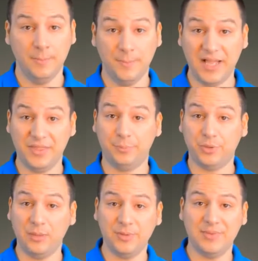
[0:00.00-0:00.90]
But the
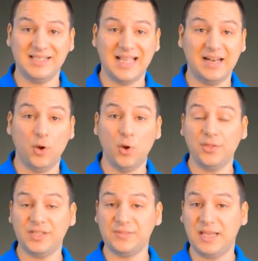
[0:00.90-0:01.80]
problem is that
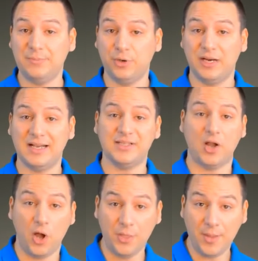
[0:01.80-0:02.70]
all the speed products
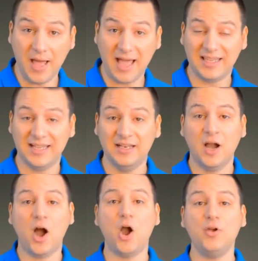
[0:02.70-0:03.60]
on the market
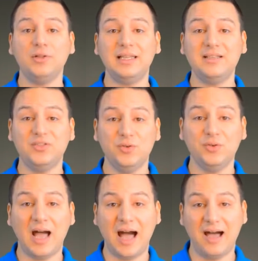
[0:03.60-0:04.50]
only
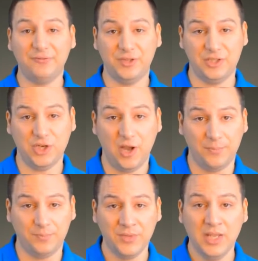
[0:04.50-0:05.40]
do half the job.